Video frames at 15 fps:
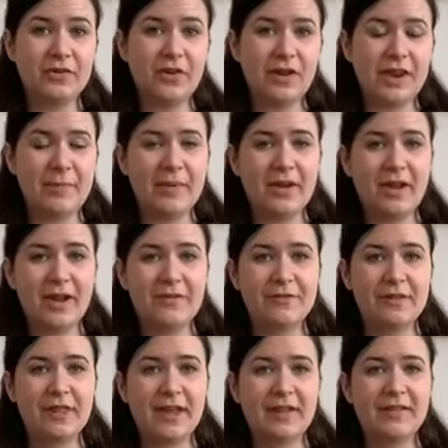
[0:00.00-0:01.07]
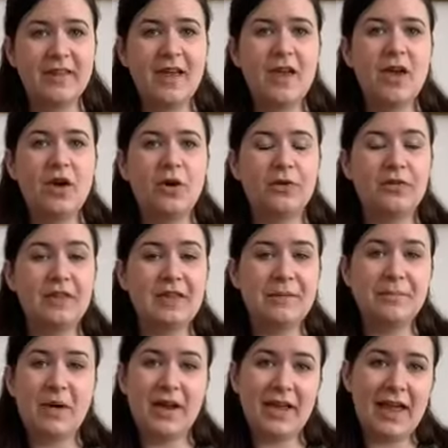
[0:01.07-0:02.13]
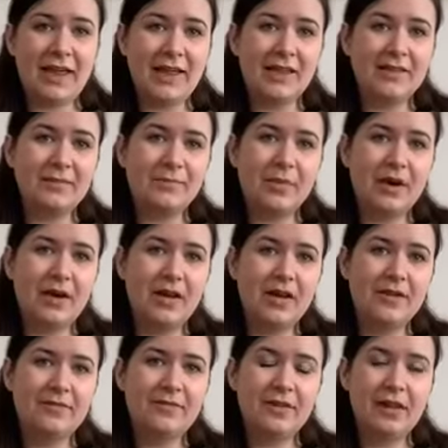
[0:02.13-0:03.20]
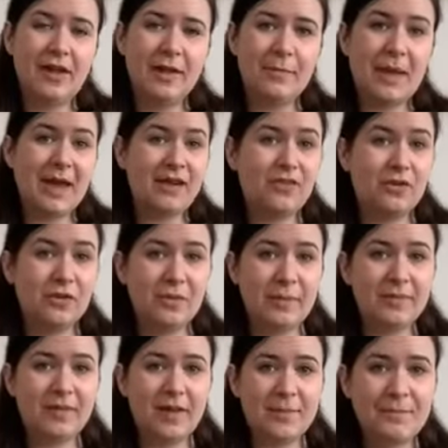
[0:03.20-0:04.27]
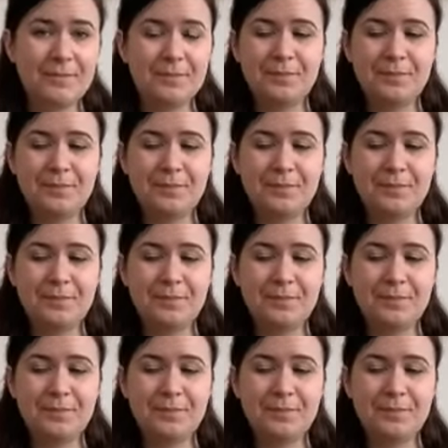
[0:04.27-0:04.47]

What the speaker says: So keep an eye out for that on the My AS, My Life page on the website.